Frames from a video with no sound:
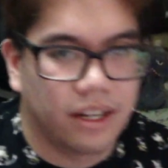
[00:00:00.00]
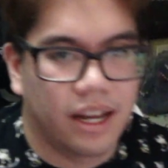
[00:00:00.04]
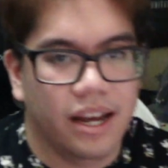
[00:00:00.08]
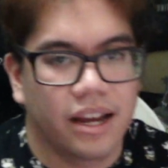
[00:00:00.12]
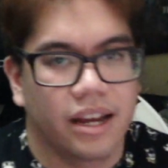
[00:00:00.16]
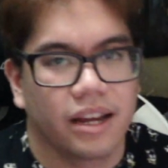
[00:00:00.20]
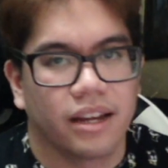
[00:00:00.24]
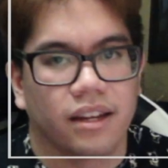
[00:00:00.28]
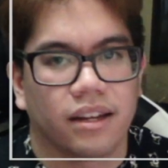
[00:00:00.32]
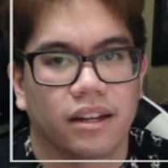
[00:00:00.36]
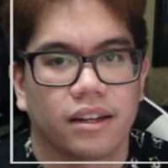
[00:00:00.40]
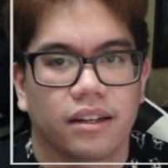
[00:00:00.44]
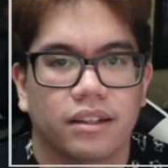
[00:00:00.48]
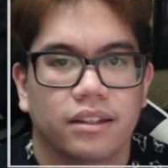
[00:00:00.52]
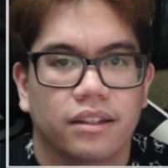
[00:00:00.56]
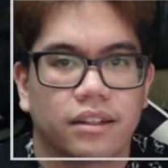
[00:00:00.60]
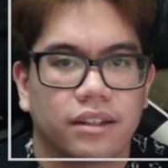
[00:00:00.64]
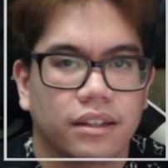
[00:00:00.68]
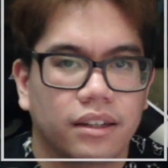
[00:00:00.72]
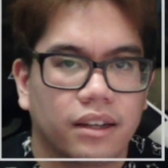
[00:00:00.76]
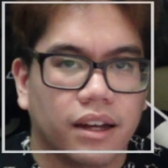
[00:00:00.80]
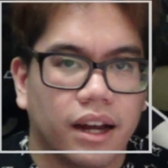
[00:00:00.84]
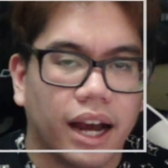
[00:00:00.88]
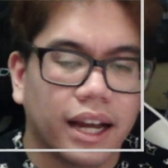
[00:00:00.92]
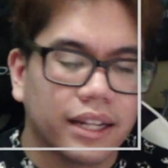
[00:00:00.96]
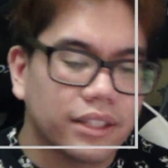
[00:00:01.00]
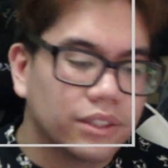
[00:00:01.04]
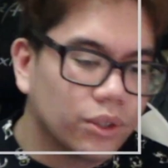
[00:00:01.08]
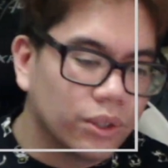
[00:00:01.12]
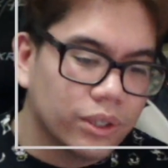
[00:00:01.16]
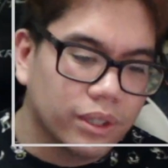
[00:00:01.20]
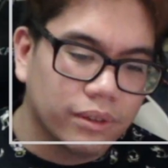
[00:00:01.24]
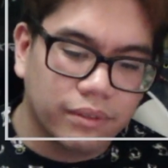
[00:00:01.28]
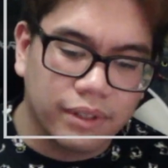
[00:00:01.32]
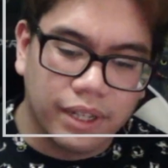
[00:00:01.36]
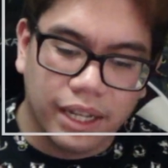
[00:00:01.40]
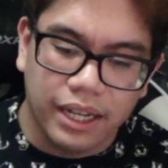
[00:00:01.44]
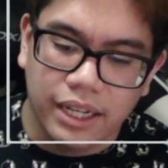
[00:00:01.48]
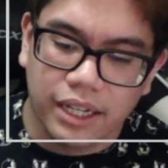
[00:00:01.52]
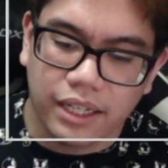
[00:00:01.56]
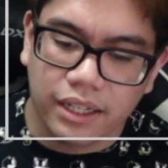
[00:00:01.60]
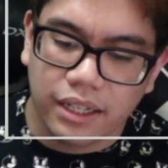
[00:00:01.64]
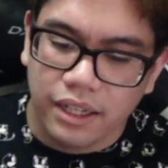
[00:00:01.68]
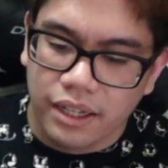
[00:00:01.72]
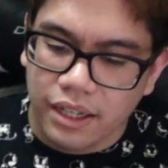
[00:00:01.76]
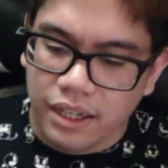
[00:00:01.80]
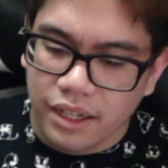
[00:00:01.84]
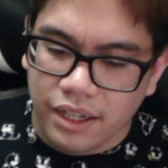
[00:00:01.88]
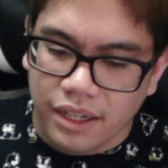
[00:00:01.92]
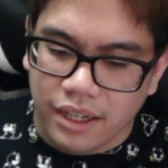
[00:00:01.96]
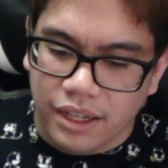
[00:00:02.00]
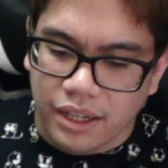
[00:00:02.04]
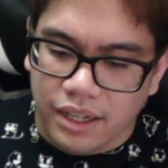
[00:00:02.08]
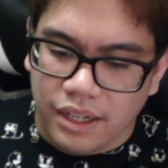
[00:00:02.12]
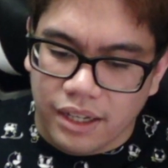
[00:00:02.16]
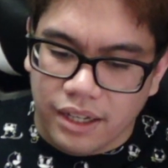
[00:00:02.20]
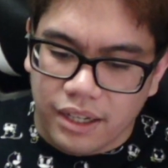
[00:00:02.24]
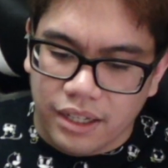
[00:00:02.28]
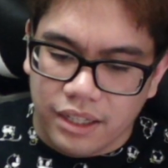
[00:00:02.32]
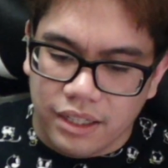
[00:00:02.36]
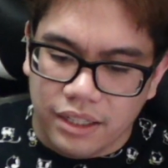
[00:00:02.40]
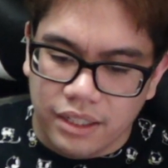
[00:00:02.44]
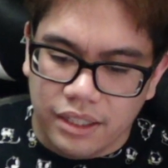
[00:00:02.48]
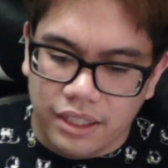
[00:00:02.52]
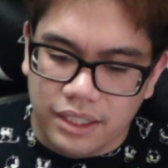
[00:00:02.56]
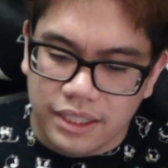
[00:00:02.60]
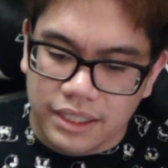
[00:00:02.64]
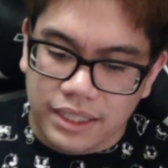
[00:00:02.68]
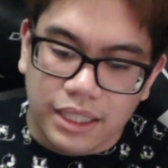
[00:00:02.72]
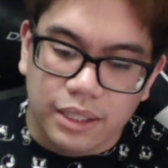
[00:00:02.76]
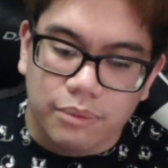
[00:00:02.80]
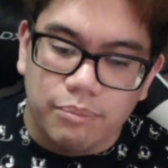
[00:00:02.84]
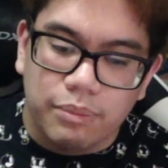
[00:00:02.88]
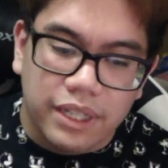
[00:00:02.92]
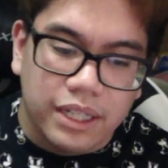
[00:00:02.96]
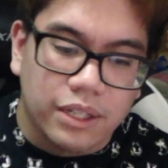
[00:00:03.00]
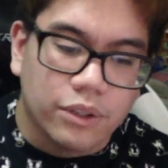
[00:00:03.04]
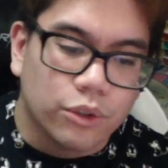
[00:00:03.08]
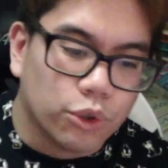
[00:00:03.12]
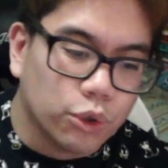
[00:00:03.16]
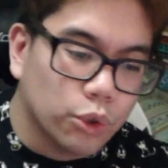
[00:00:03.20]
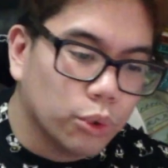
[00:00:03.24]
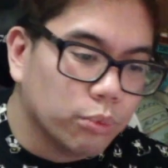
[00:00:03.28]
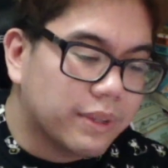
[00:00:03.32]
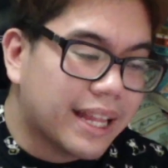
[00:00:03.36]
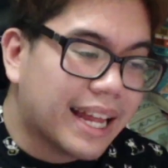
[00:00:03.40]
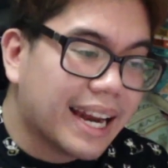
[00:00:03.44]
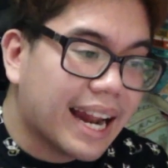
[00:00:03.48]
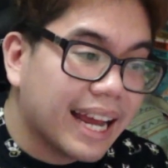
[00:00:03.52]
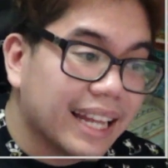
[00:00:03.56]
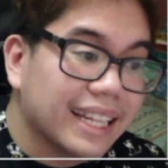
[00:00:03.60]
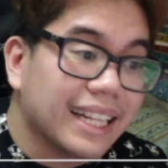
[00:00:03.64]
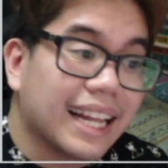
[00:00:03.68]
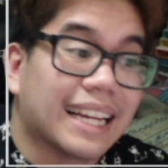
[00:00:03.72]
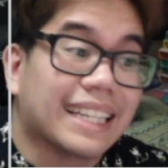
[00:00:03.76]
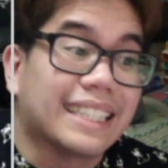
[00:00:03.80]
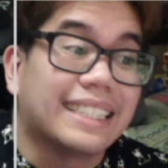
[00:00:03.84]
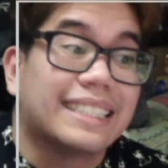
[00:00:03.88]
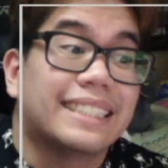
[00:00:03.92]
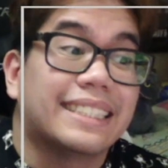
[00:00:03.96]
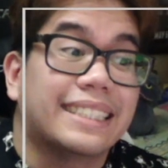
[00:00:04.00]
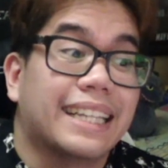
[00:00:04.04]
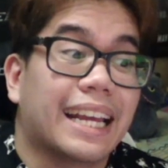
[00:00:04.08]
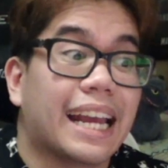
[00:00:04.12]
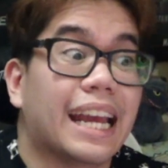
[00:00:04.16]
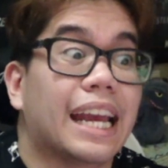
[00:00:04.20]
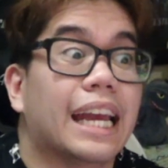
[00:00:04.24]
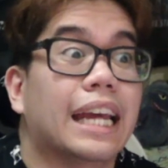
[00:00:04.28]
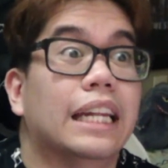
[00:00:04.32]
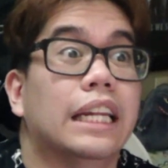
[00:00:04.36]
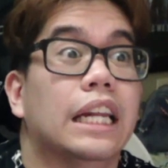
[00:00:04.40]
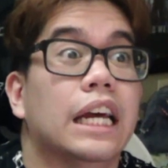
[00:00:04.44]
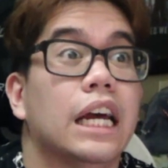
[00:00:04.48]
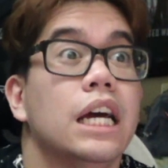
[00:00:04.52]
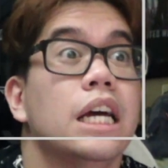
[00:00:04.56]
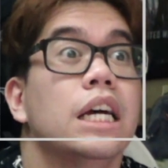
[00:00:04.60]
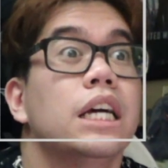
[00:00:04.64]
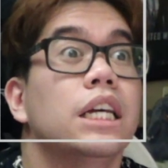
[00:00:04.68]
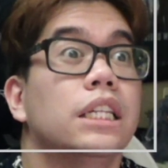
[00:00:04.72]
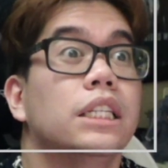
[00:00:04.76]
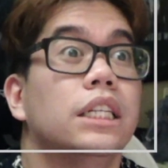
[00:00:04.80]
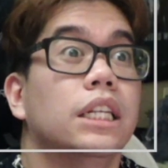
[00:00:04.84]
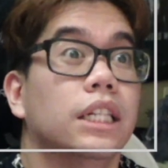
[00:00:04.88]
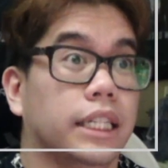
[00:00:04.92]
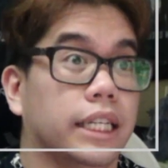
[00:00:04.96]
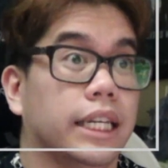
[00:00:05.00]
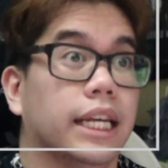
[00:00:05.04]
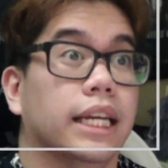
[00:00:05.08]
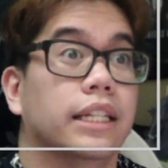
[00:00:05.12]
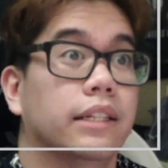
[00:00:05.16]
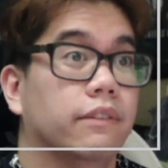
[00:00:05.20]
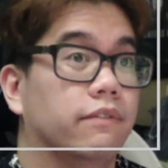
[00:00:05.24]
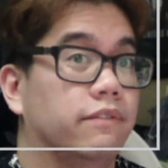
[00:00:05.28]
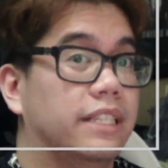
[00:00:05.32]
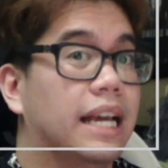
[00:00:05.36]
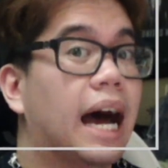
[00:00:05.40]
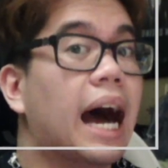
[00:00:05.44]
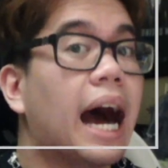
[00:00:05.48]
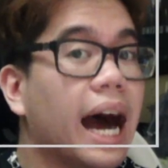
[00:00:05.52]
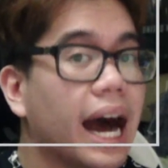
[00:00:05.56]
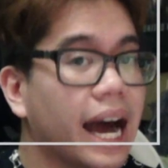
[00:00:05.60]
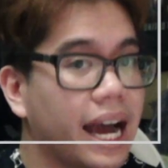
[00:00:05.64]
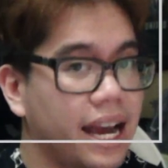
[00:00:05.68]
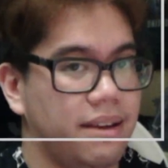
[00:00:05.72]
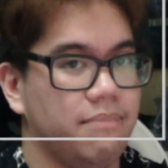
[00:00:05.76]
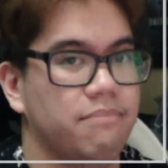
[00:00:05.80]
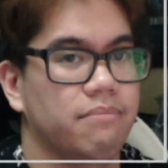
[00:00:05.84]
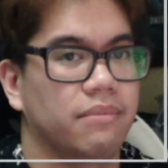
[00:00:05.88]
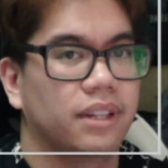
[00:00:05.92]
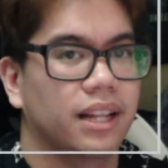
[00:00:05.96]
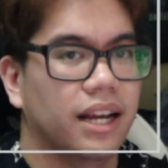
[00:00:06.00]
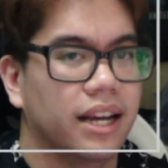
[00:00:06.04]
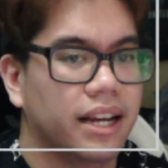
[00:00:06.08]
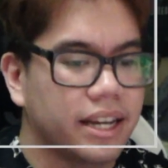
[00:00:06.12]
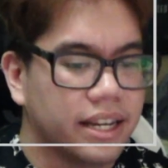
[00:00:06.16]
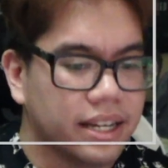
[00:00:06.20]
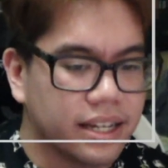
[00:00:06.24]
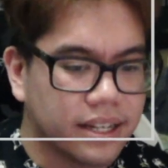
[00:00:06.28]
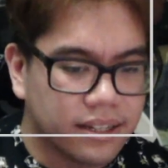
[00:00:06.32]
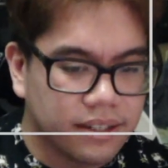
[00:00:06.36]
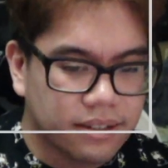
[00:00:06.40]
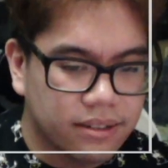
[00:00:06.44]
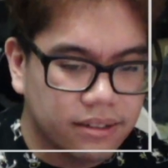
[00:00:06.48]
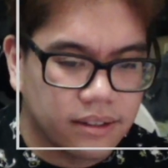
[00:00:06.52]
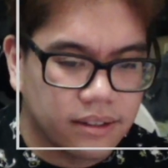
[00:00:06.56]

Like, I told them, like, this is gonna be the group that I, like, stand till the end of time. Like